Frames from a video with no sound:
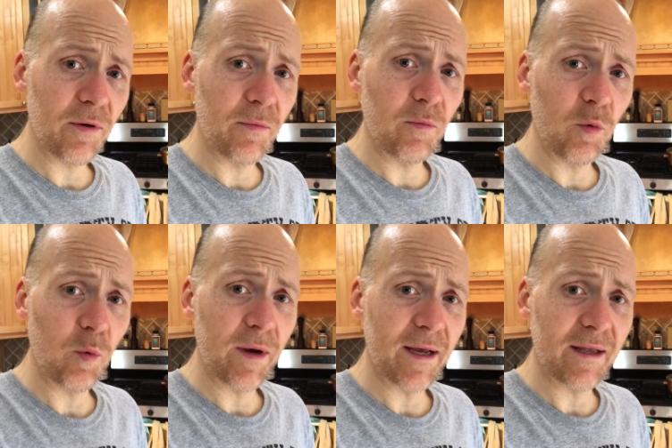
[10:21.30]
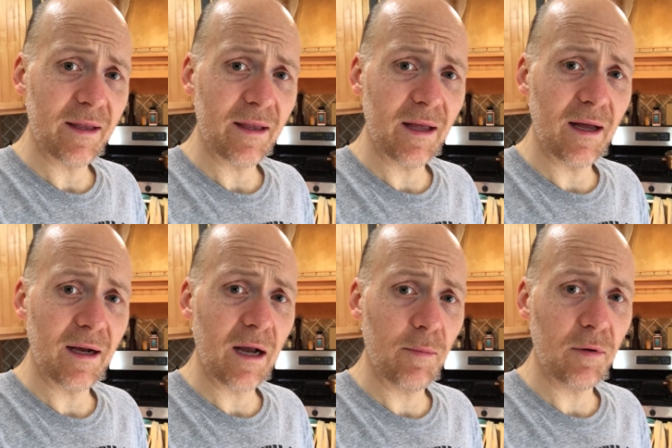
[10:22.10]
them with a
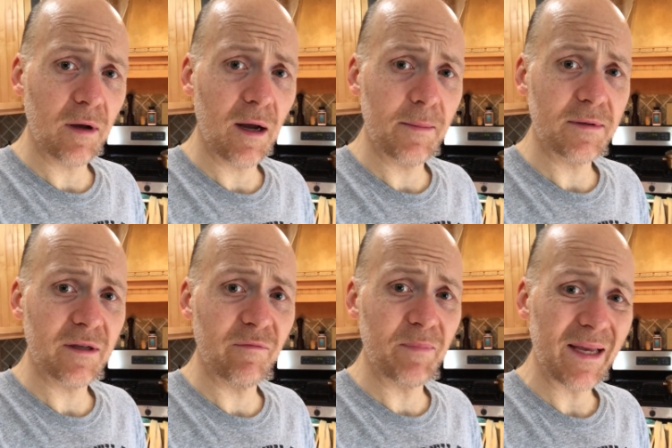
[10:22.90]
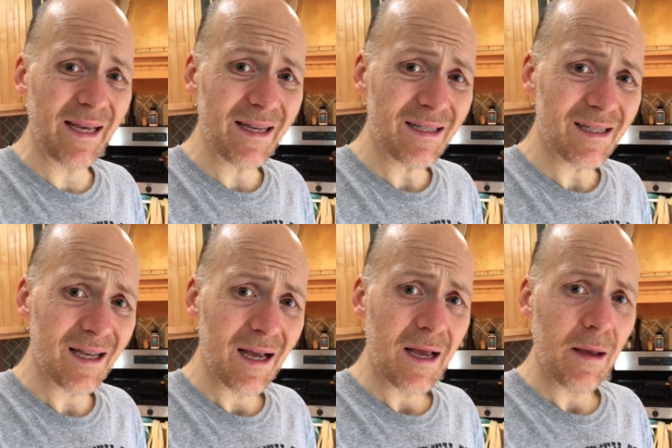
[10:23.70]
couple cups of peas.
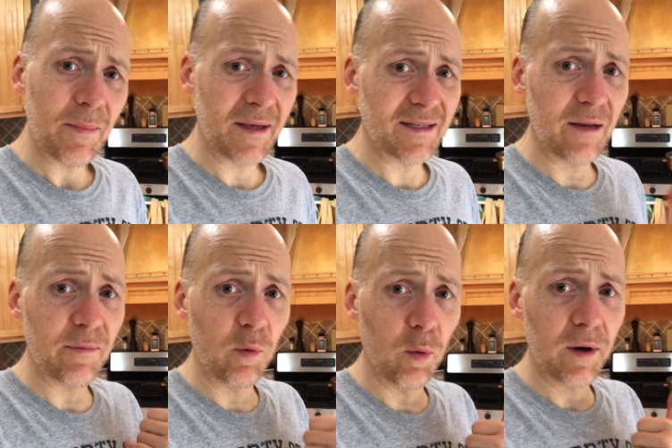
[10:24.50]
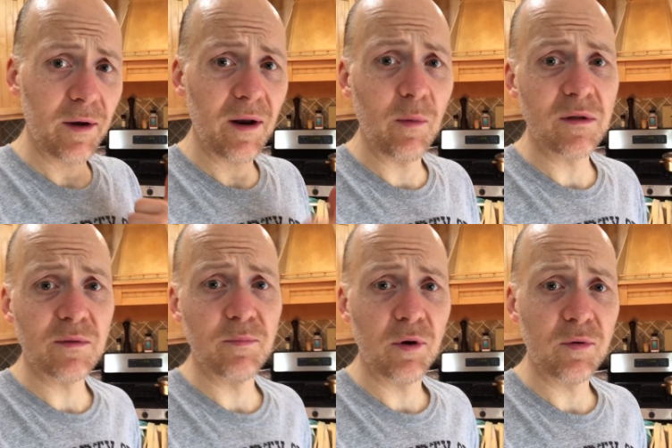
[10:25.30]
Because at a big workout, I want
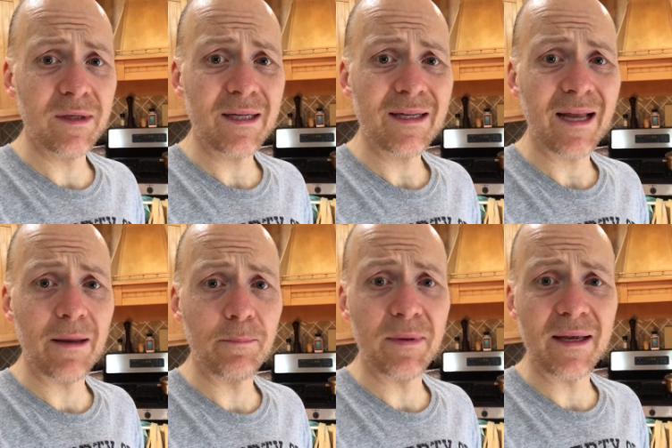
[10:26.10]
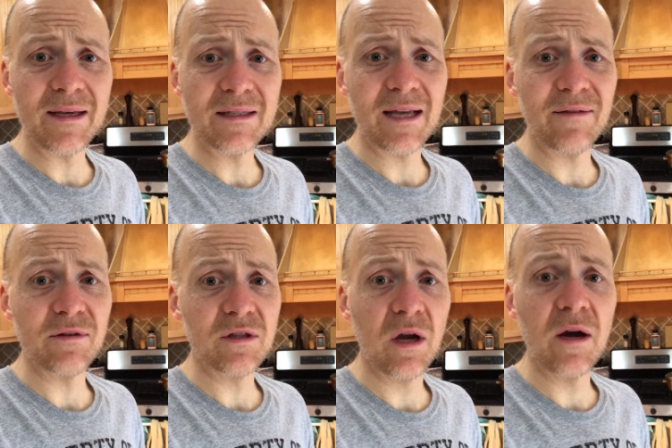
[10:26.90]
some protein, and peas have
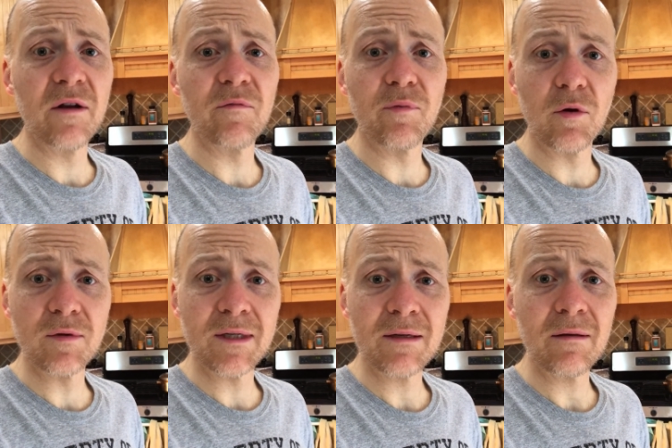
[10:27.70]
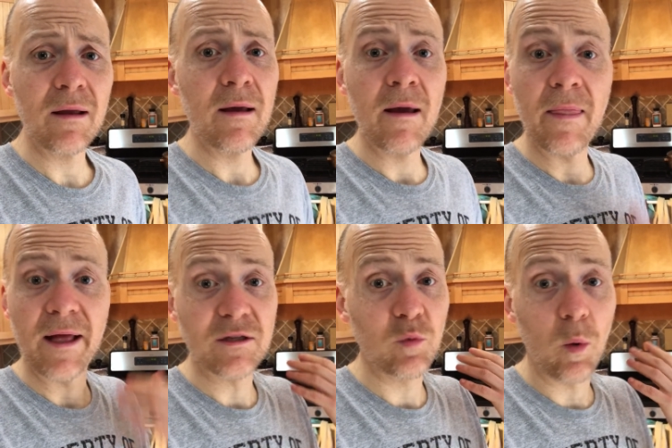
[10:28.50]
a ton of protein.
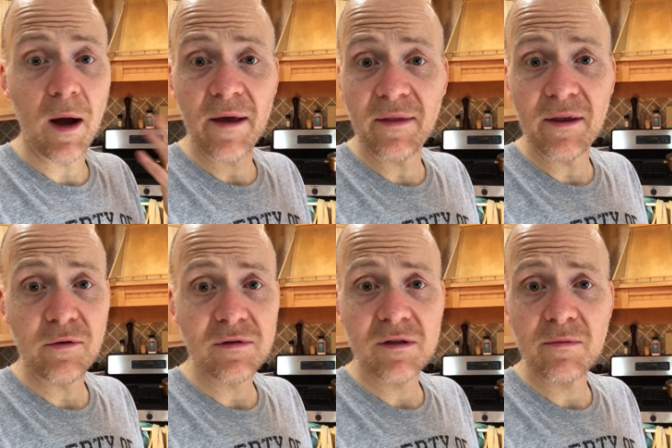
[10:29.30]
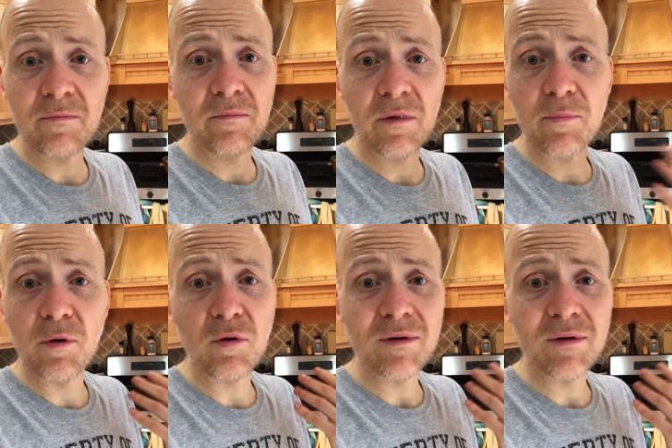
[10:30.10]
That's why they use them, the